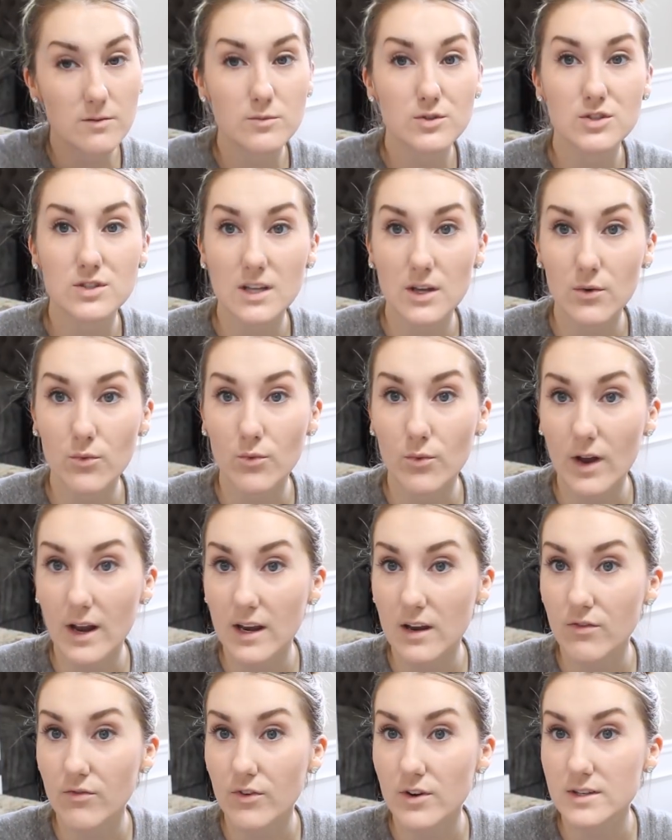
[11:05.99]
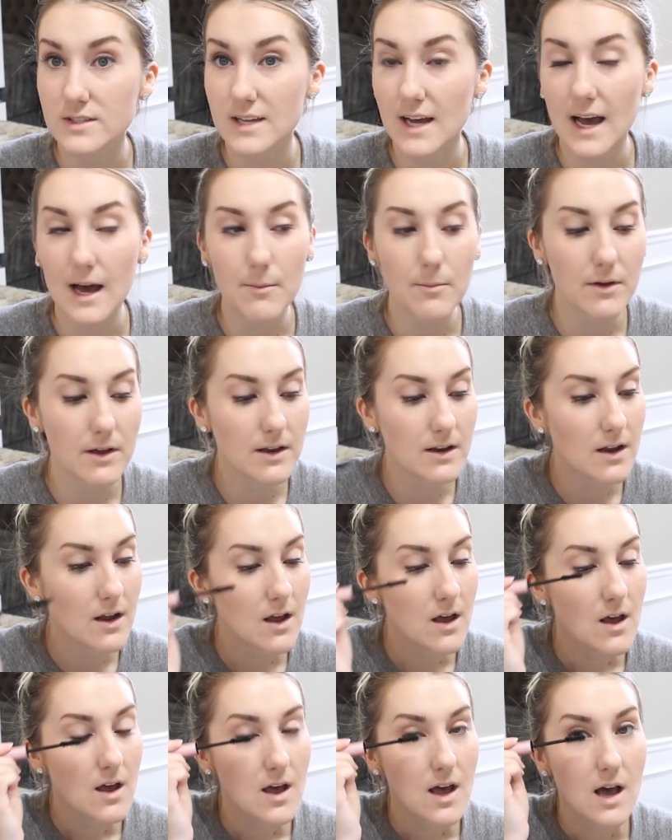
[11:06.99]
I'm just like ready for it to happen.
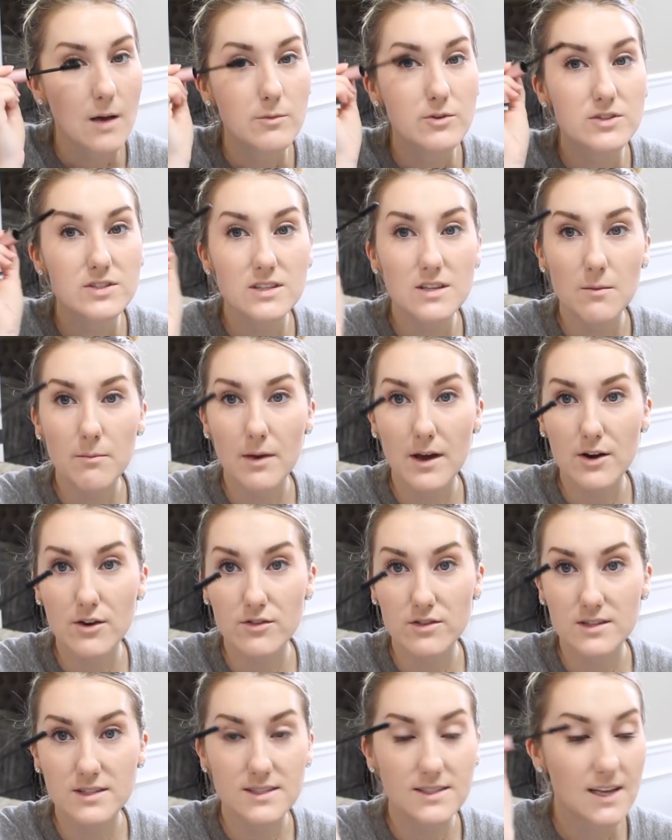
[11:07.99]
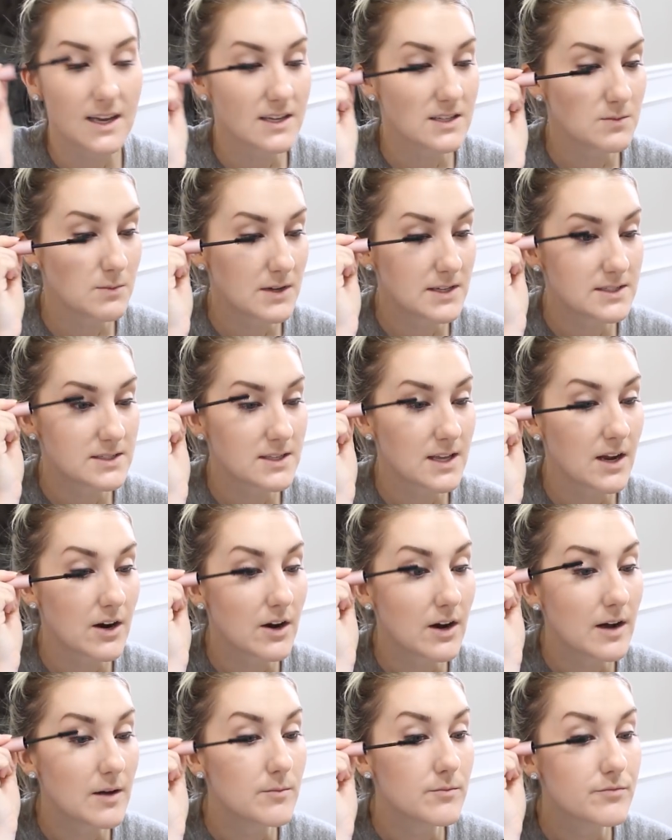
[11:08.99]
I'm using the Better Than Sex
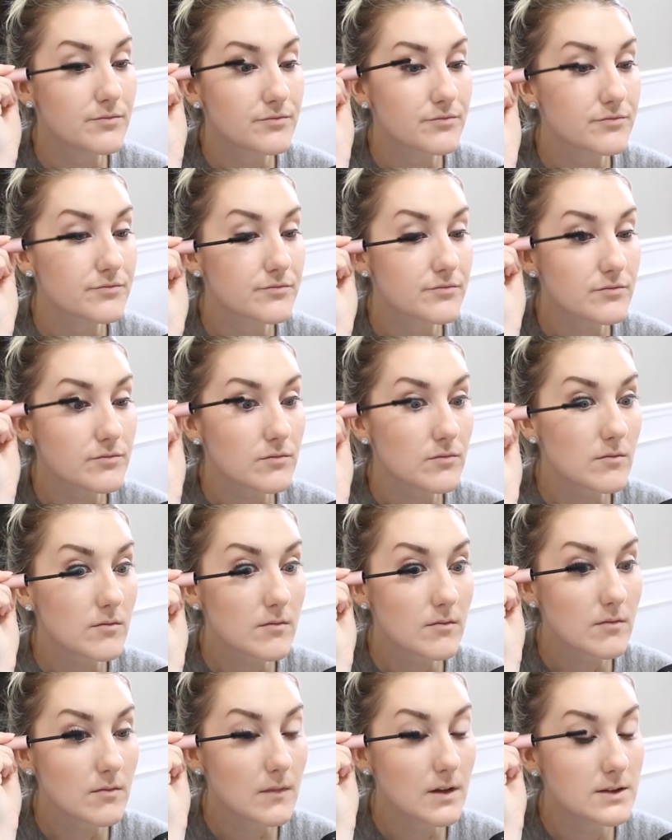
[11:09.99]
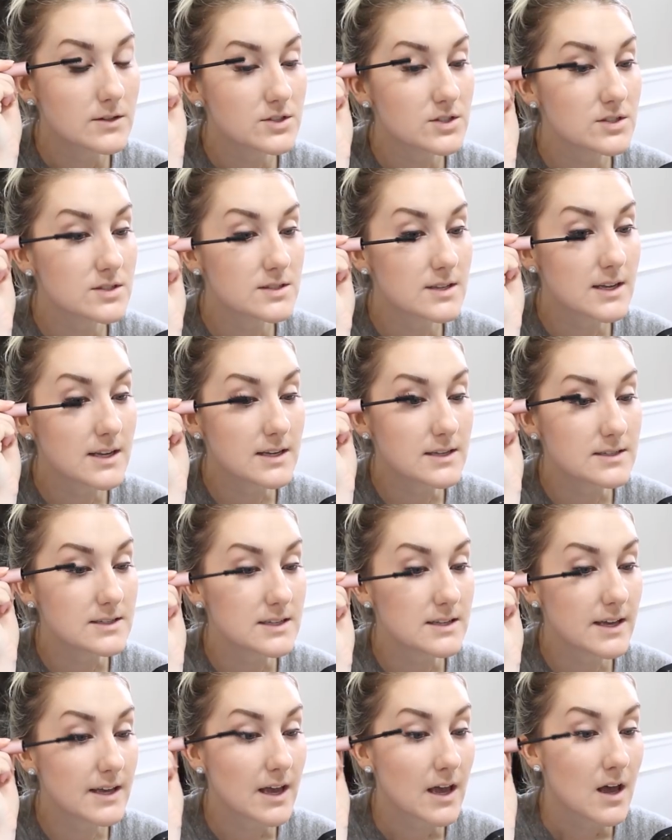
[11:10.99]
mascara. It's just
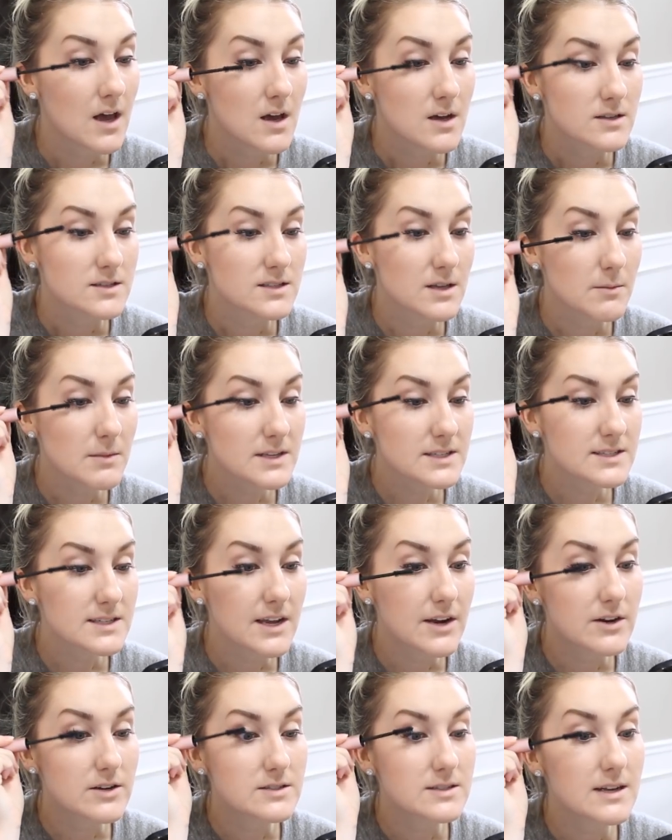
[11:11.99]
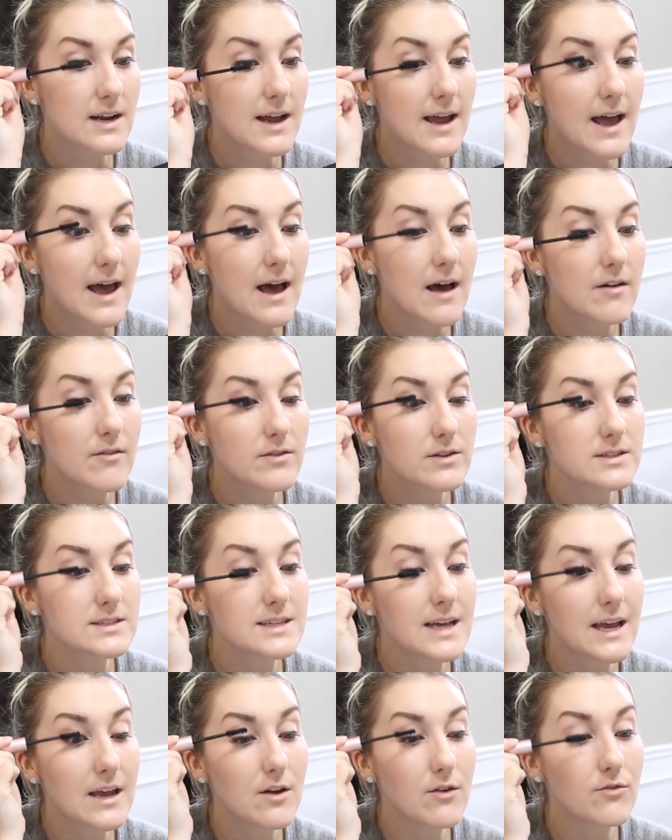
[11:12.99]
easy. Like some mascaras that I have
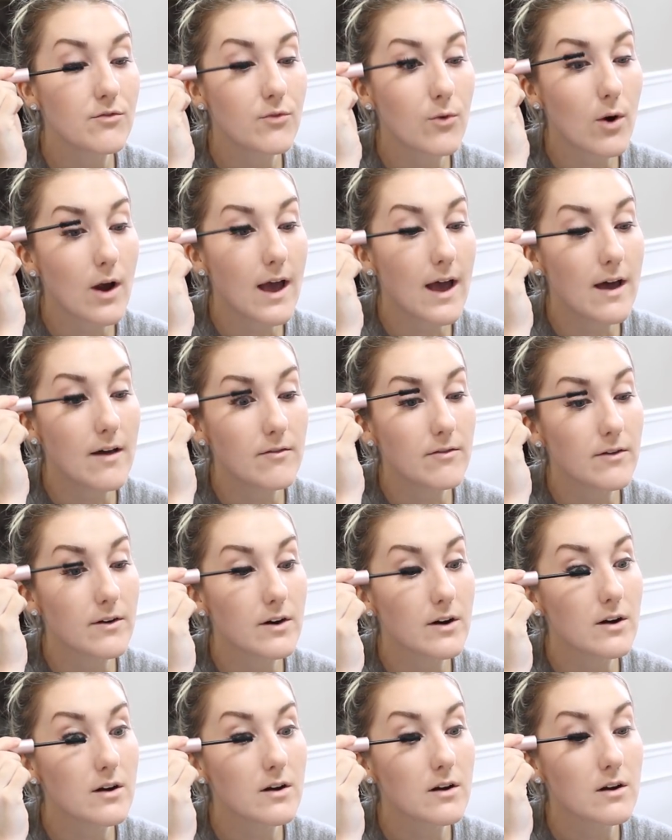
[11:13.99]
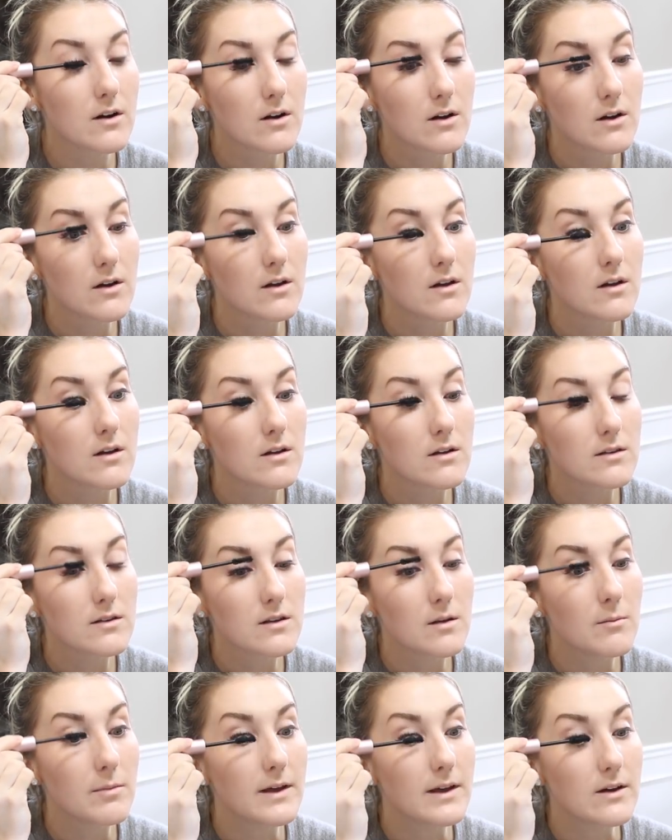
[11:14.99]
take forever
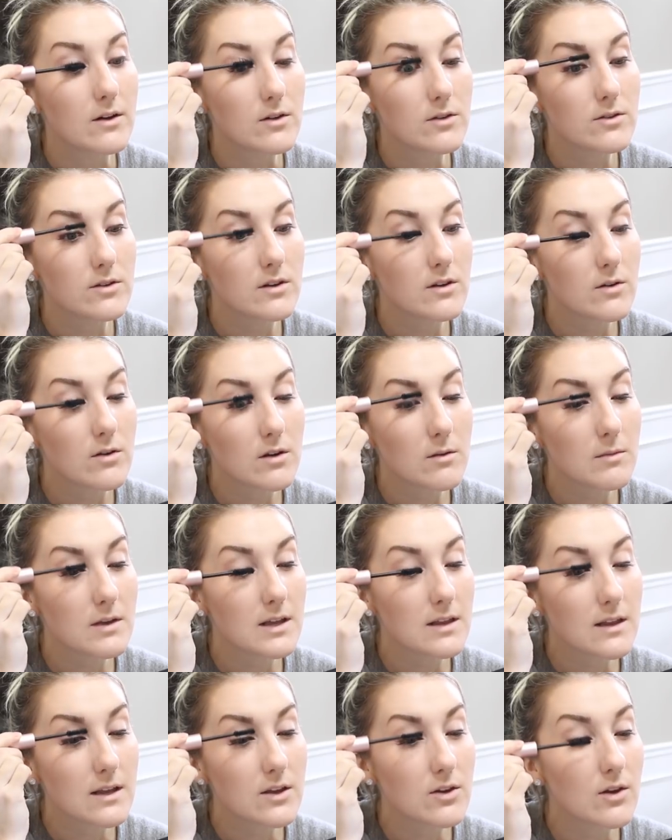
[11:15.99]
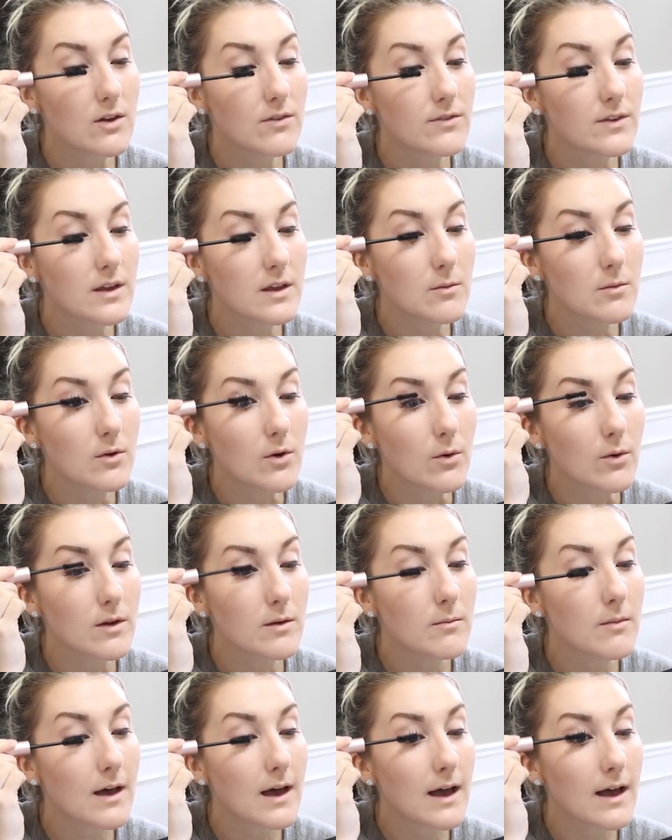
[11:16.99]
to build, you know what I mean? Like you have to keep
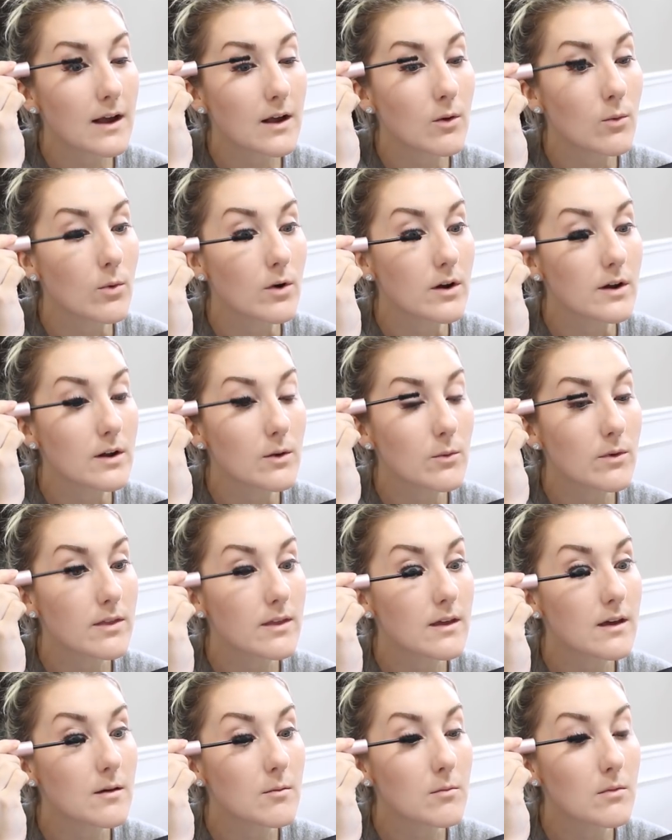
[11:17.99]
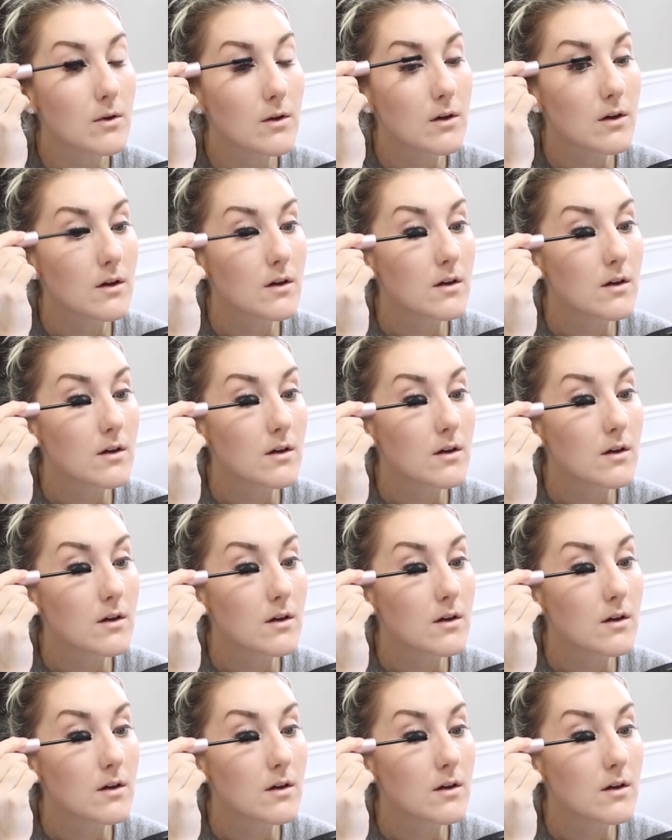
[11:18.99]
going back and working with them.